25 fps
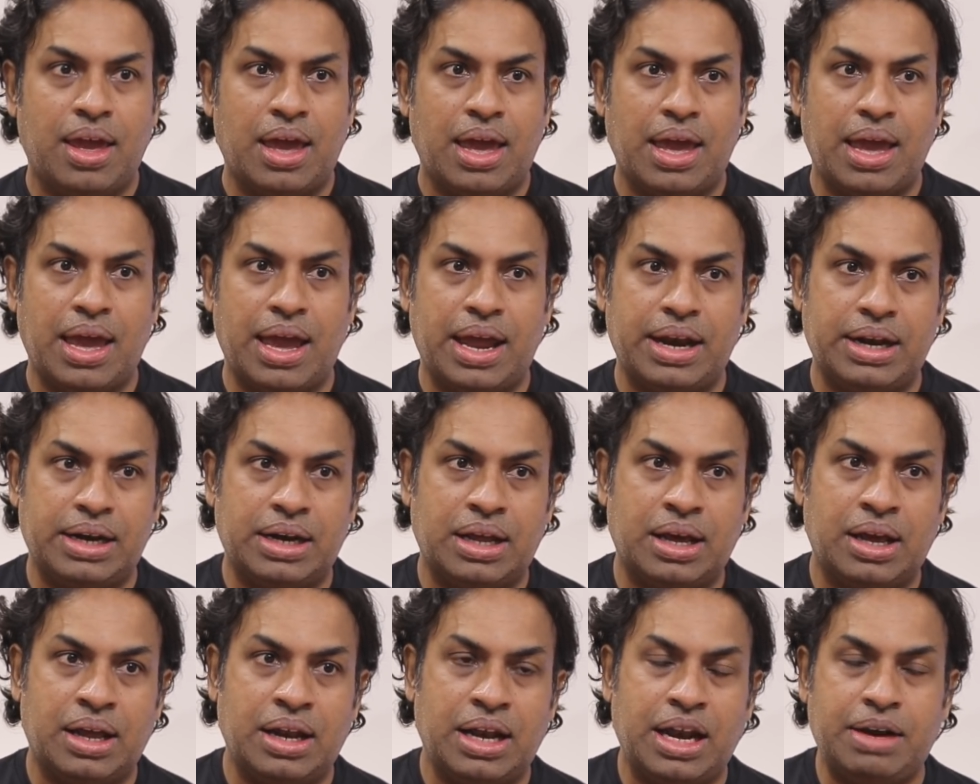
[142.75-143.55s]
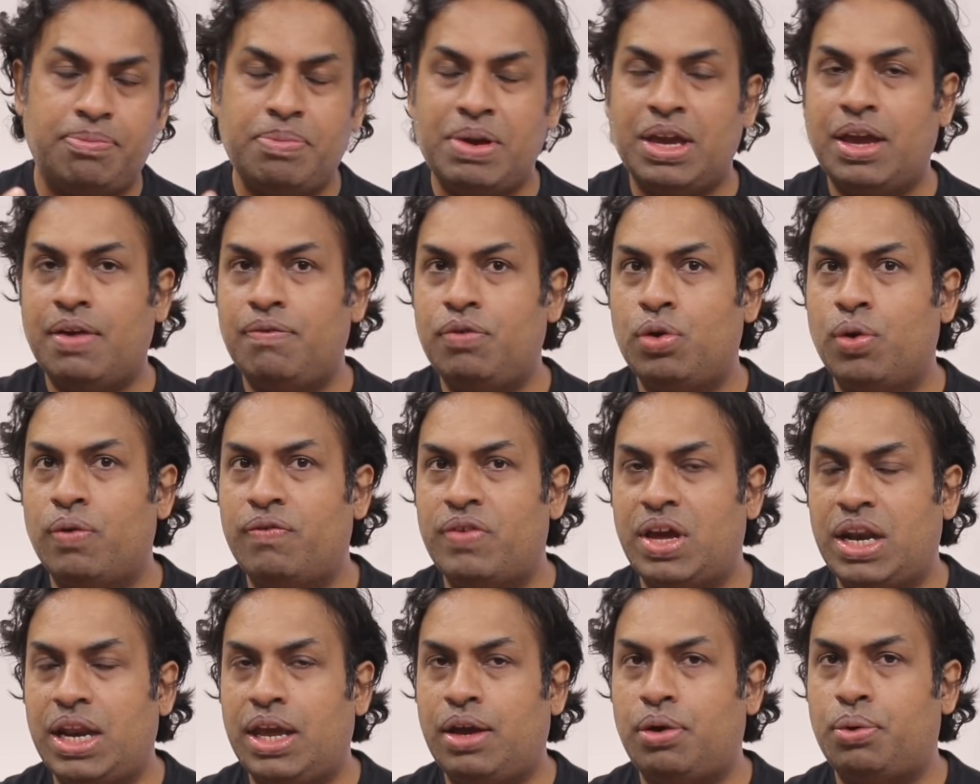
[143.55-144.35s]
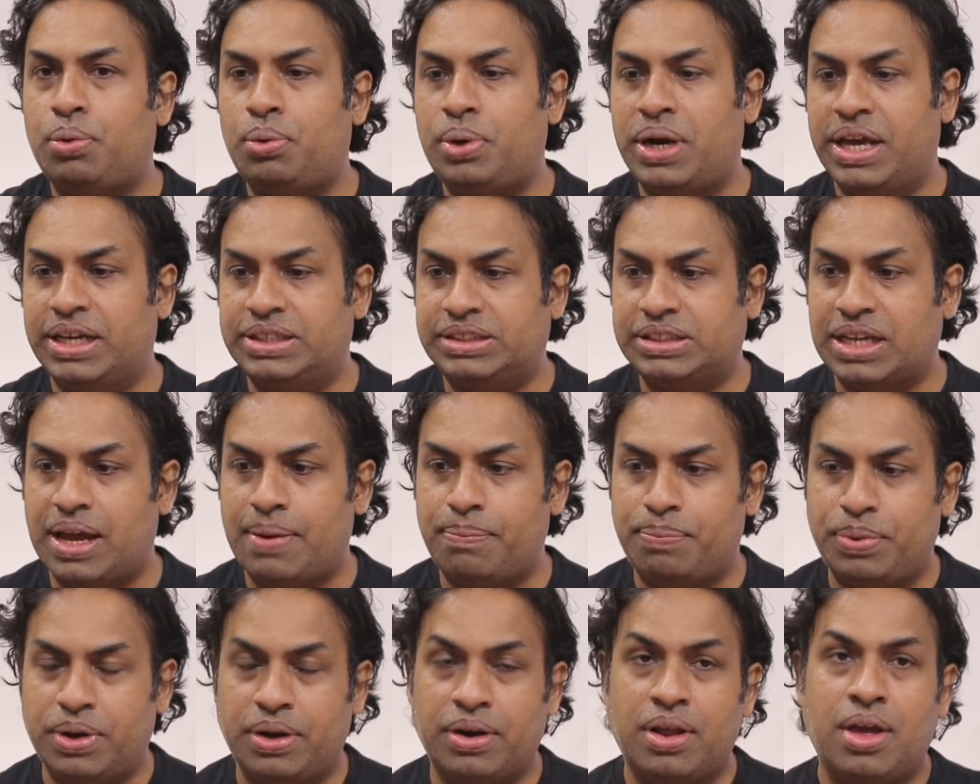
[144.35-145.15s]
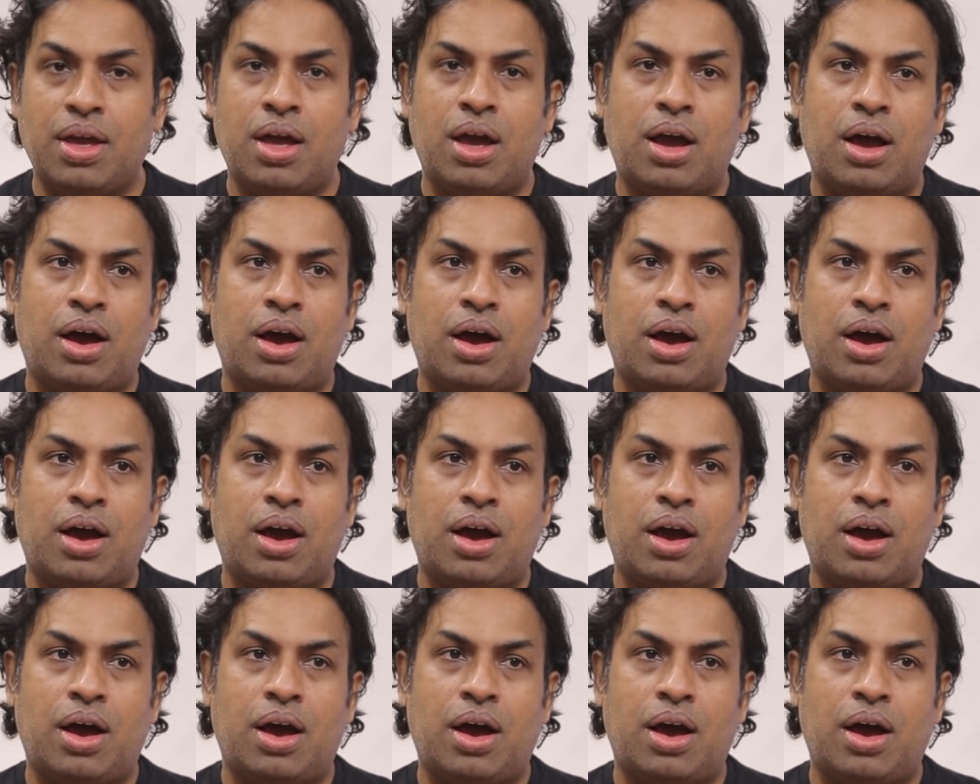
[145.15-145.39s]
And let me give you a very crude example.